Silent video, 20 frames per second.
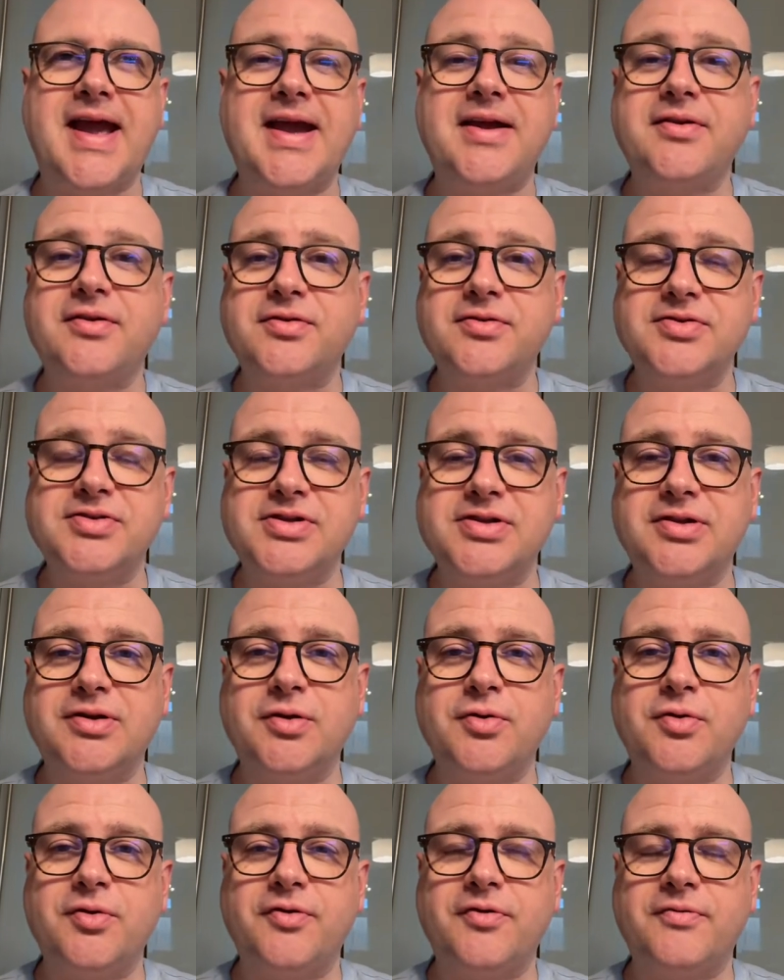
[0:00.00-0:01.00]
ankles and
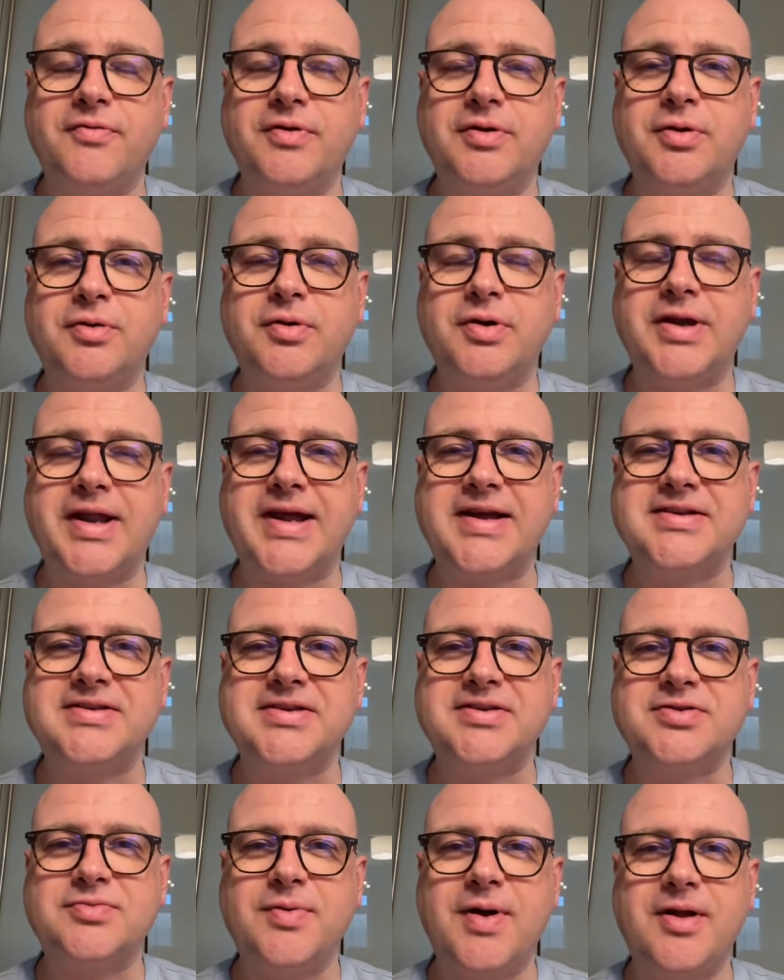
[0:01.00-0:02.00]
lower legs
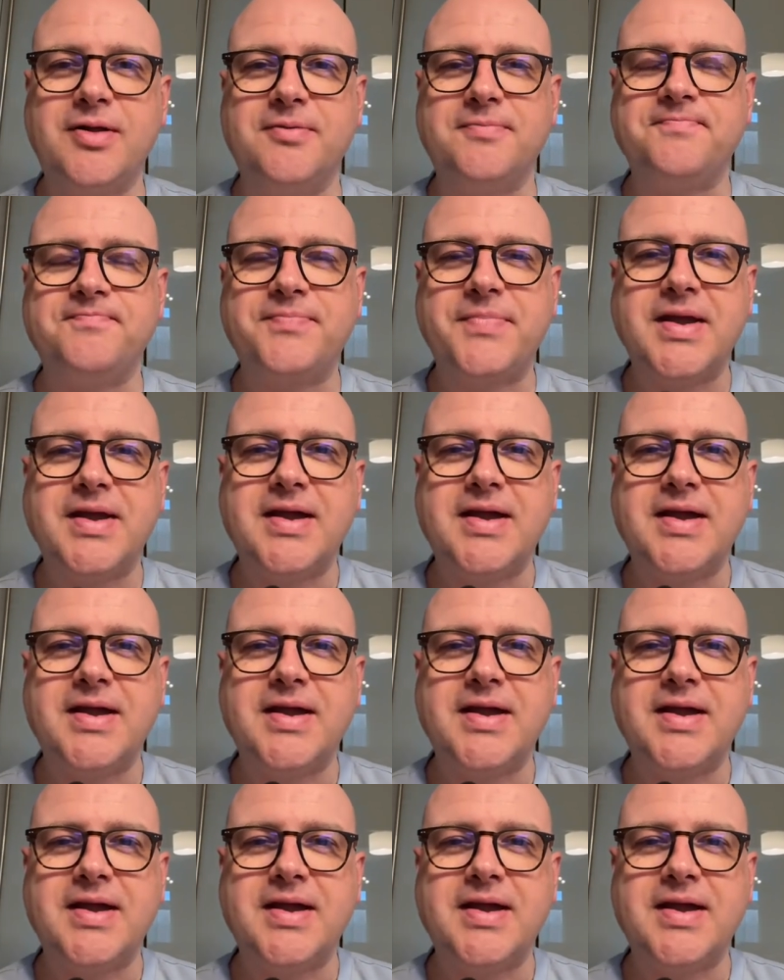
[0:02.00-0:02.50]
as well.